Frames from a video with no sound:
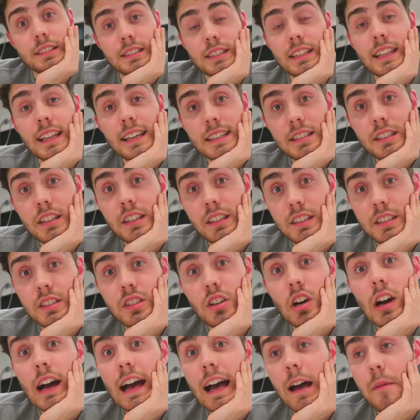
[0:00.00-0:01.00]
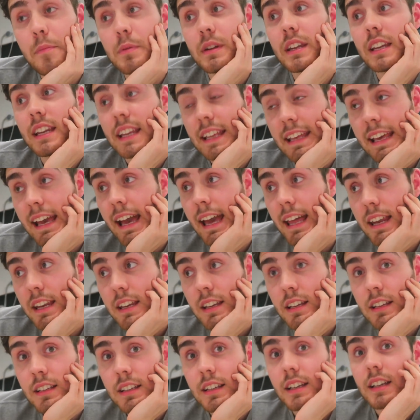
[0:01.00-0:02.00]
So that's gonna start happening
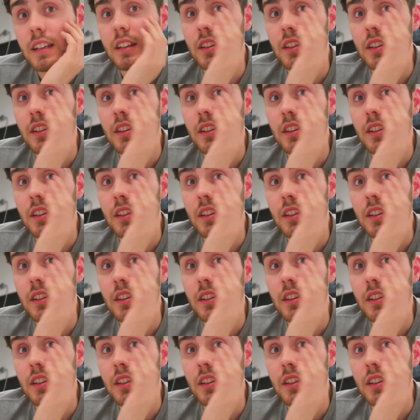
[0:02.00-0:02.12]
again.